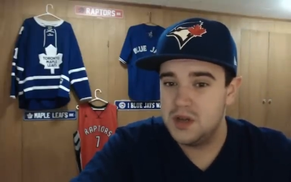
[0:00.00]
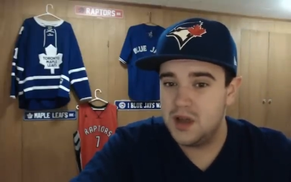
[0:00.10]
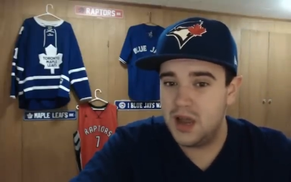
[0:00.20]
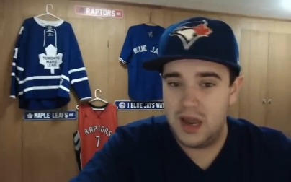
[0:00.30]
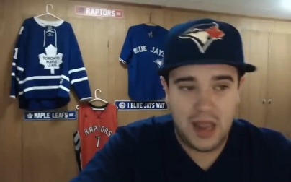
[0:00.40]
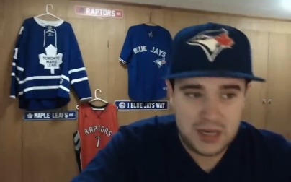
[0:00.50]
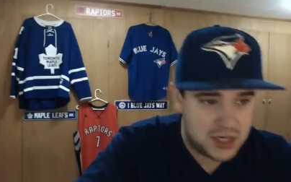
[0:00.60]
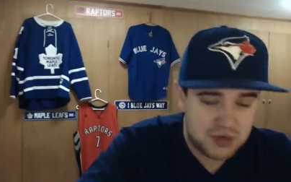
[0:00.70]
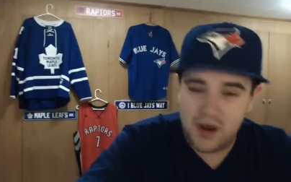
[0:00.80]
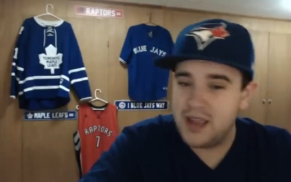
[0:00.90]
and, and you
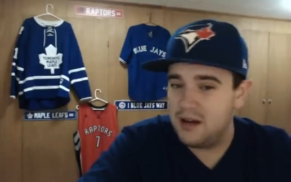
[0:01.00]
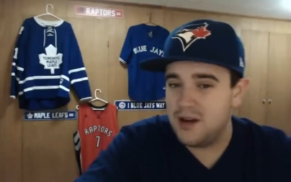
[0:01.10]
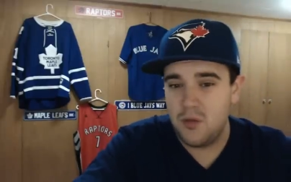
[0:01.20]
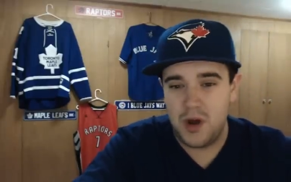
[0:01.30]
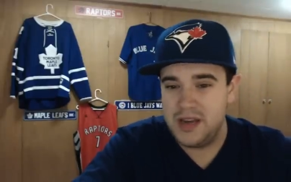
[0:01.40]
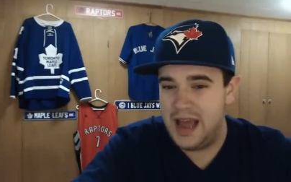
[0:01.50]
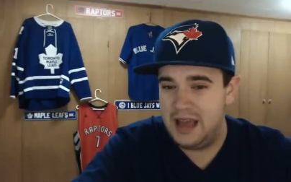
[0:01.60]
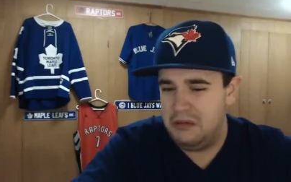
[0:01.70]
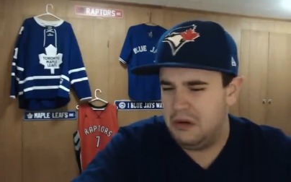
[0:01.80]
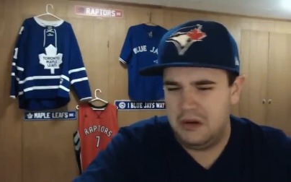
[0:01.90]
strike out on one. Na-
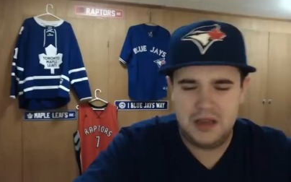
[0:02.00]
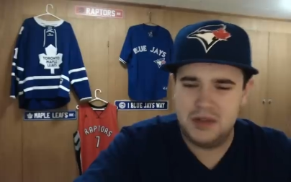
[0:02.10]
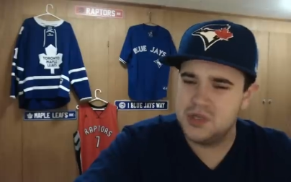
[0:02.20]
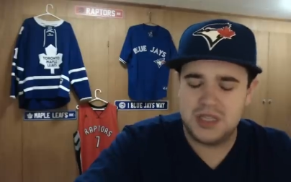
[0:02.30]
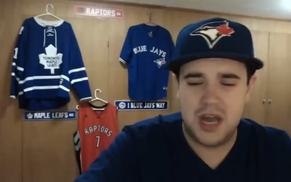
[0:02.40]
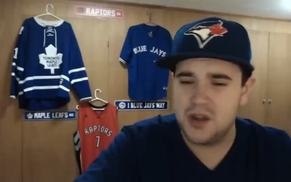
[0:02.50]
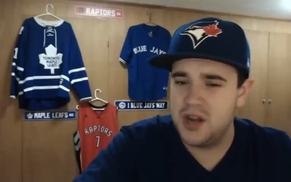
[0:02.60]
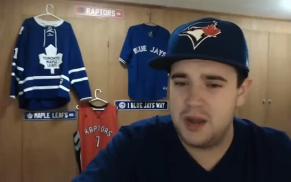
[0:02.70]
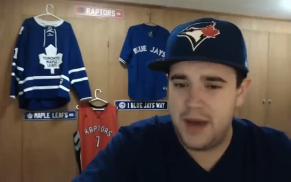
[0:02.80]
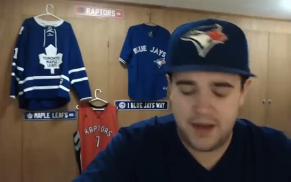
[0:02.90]
Ooh, it was just not a
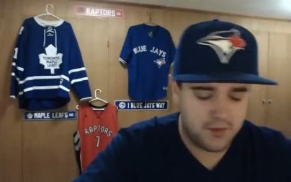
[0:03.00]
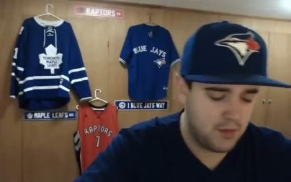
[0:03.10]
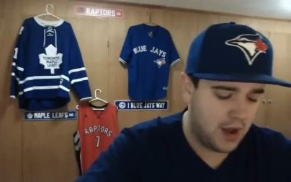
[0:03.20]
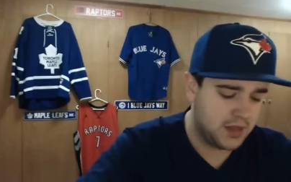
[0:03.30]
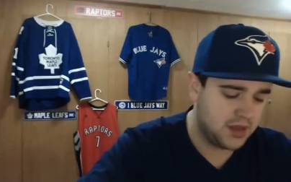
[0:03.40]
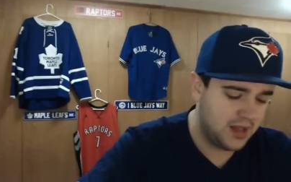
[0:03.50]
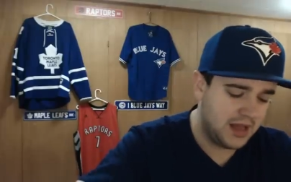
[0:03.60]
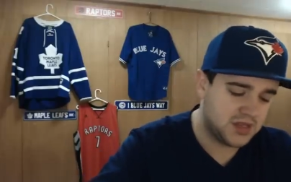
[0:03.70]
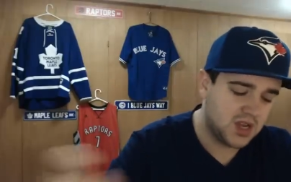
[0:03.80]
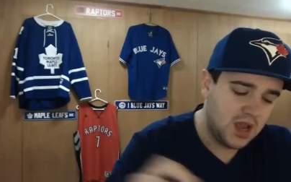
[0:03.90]
good at bat from Rowdy
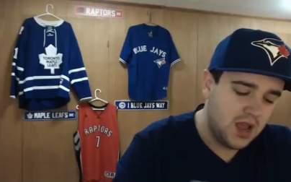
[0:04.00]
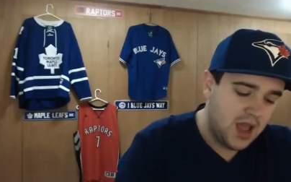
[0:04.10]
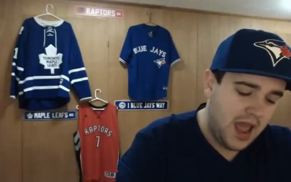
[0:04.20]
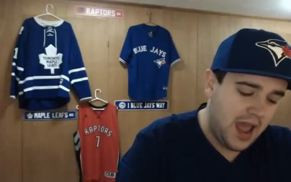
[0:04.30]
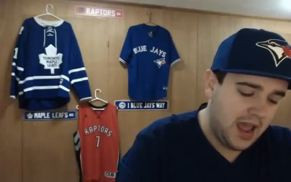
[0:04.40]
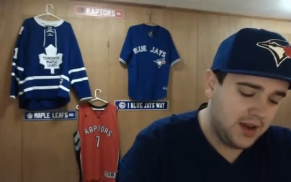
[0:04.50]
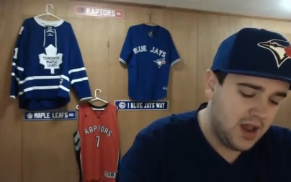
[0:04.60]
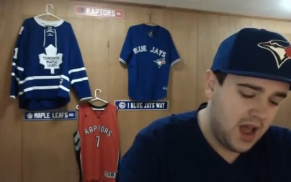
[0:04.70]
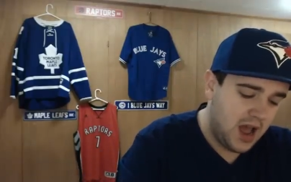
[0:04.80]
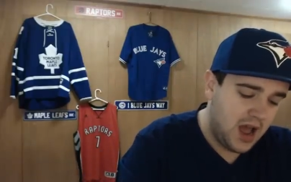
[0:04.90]
Tellez. And
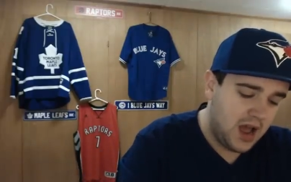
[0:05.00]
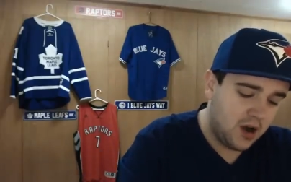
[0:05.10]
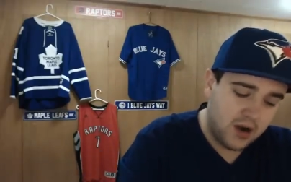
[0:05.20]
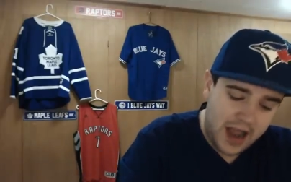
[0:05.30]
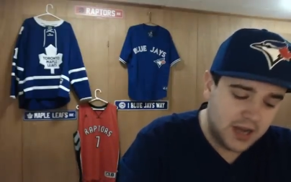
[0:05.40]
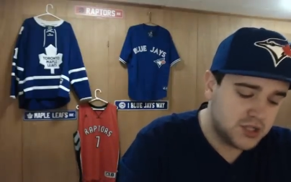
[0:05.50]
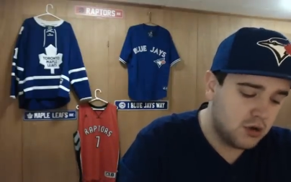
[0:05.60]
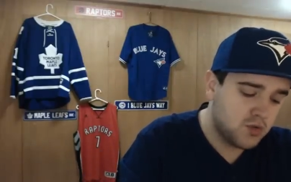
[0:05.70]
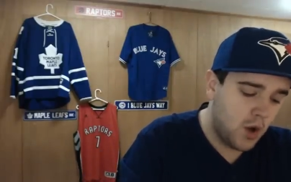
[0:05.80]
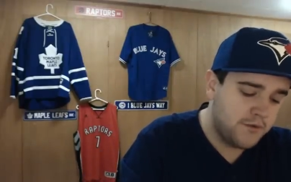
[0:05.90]
uh, Hernandez
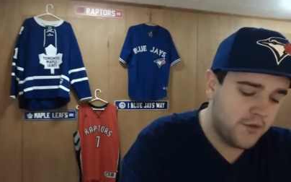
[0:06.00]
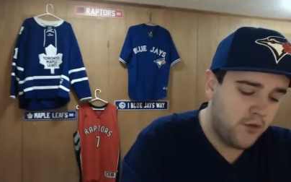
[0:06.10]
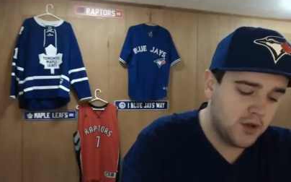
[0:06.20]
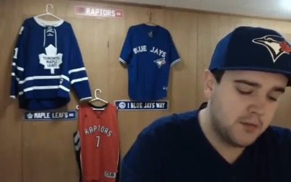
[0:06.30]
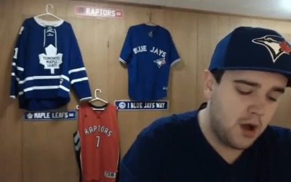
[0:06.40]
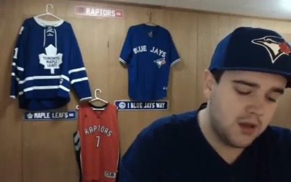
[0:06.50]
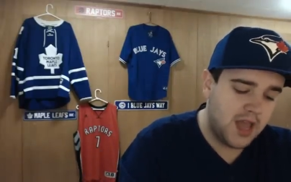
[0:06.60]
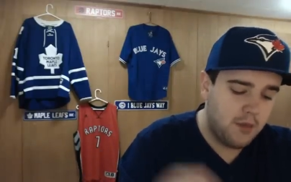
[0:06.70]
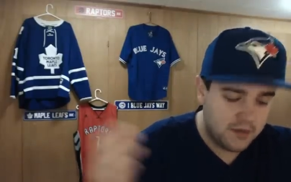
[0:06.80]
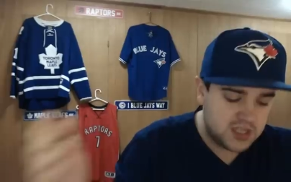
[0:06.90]
goes one for four in the ball
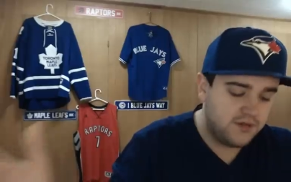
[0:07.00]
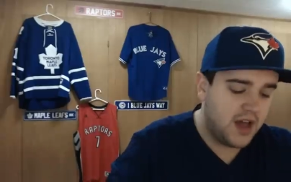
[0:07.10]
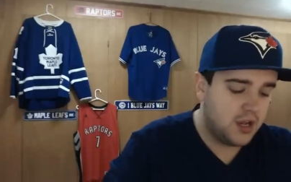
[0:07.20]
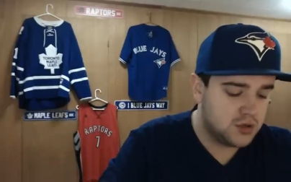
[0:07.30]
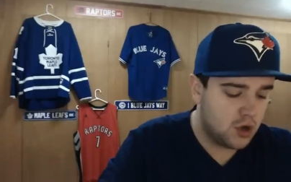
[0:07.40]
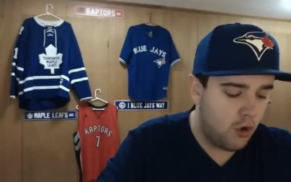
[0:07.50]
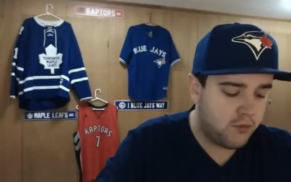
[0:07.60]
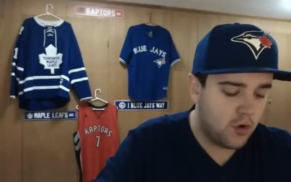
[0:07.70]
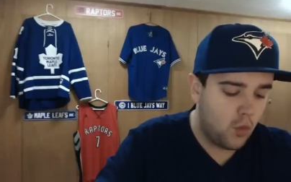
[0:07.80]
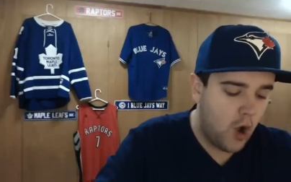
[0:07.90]
game. Obviously, Vladdy goes 0
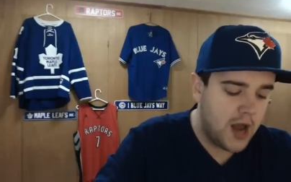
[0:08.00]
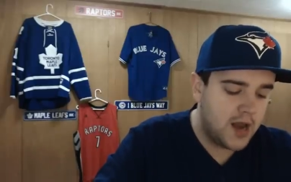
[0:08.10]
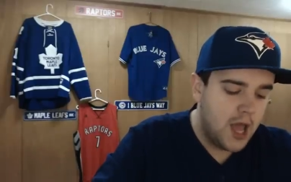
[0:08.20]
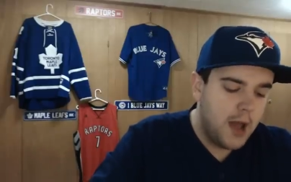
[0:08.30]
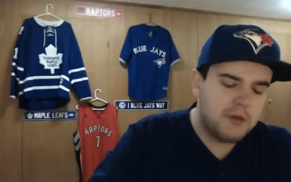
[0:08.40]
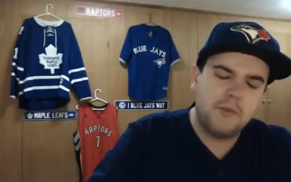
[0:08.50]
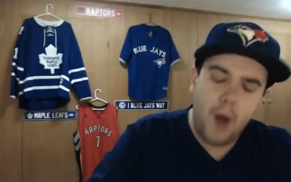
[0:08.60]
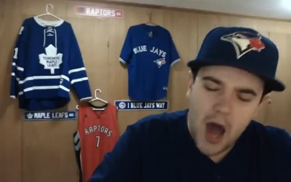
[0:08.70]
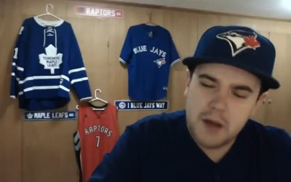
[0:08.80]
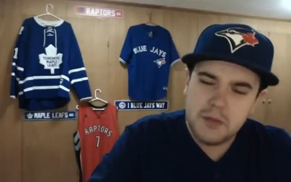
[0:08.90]
for one. But the
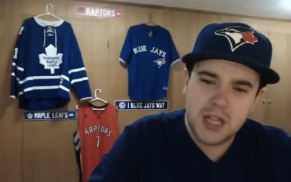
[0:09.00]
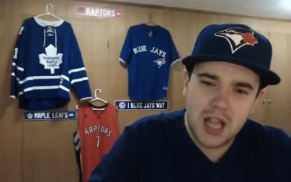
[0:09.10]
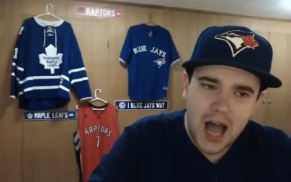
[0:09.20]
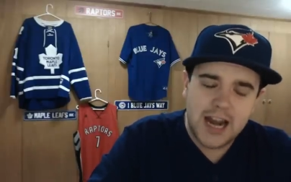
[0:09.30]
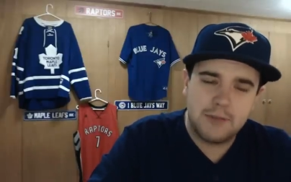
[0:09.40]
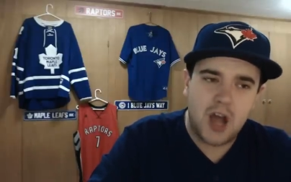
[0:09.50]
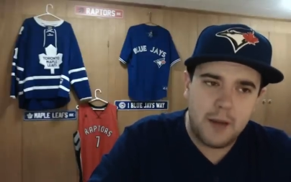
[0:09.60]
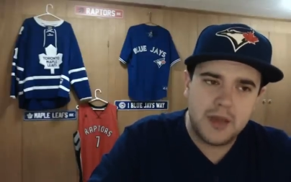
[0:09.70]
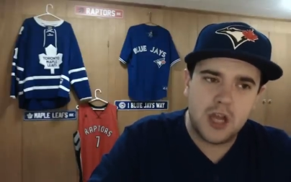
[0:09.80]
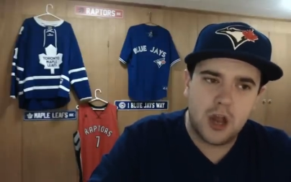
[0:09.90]
bottom of the lineup
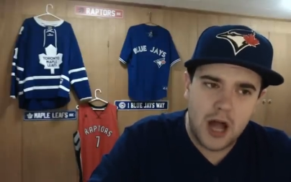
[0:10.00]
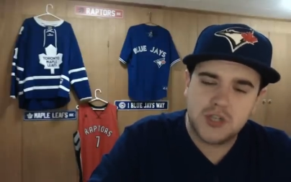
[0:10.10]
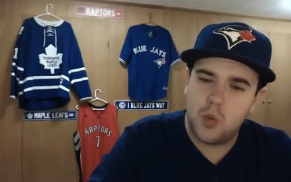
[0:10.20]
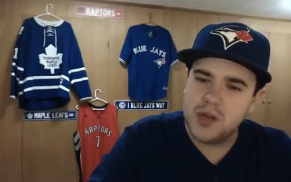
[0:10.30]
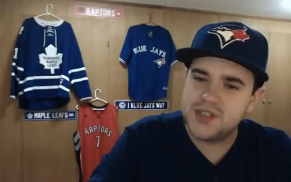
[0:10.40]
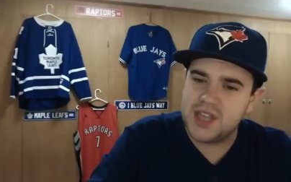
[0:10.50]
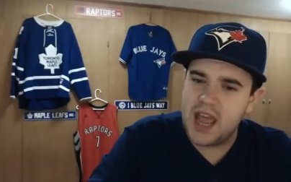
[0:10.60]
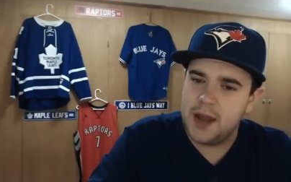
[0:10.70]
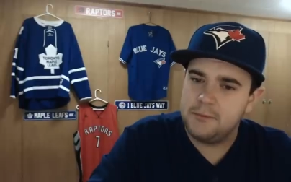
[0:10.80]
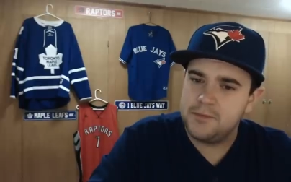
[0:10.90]
coming clutch once
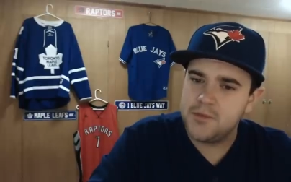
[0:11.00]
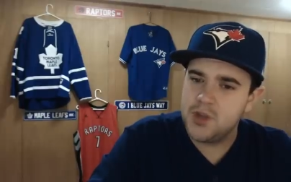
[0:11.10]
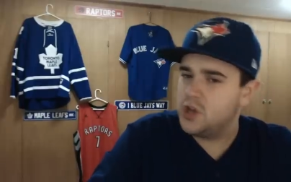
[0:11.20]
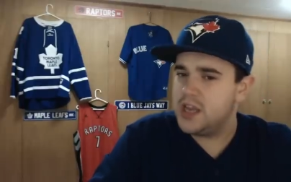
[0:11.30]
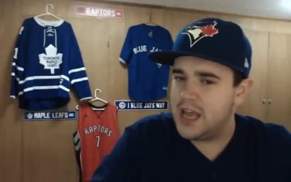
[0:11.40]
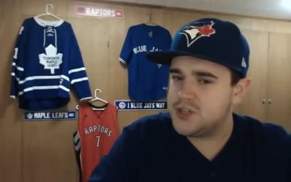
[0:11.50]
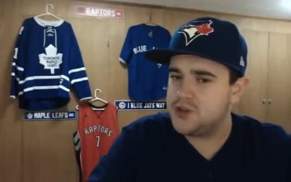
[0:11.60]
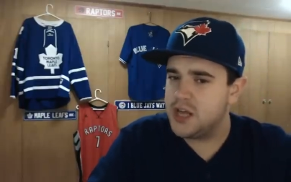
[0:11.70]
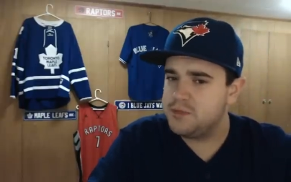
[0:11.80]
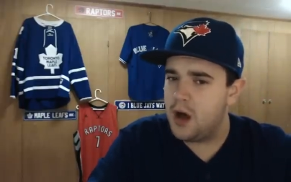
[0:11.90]
again. You look at
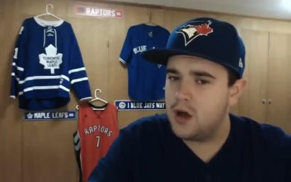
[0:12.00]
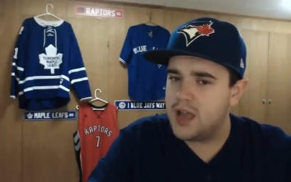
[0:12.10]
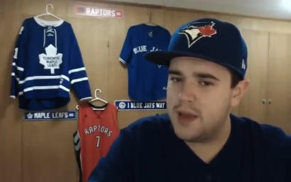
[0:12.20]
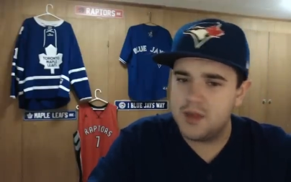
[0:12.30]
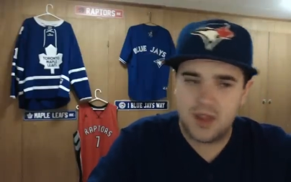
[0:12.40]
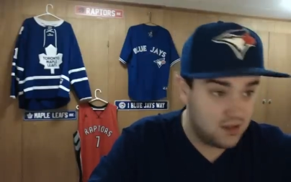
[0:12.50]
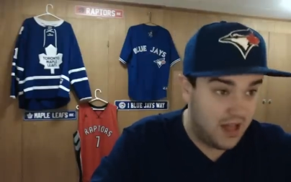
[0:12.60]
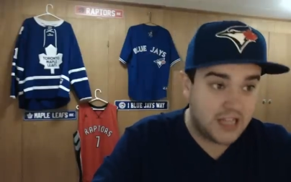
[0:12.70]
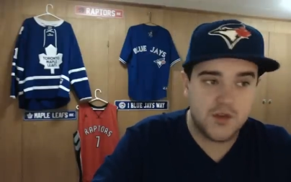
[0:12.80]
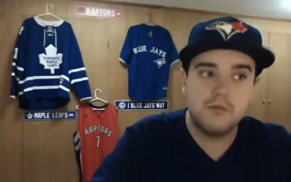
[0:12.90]
yesterday's ball game and the
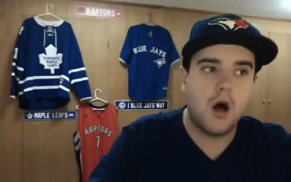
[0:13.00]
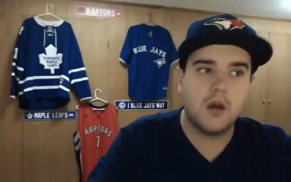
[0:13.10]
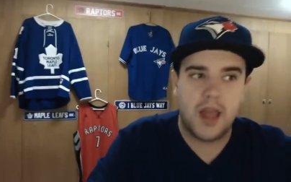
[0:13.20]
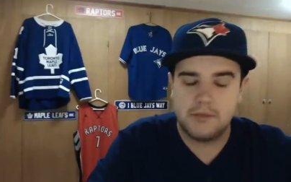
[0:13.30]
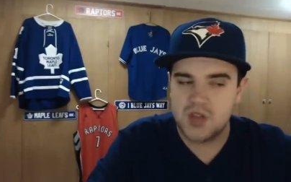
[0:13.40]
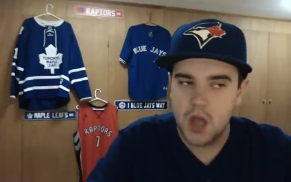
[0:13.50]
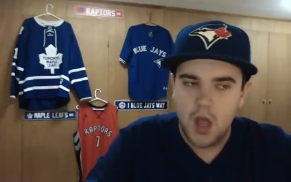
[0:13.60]
last few ball games.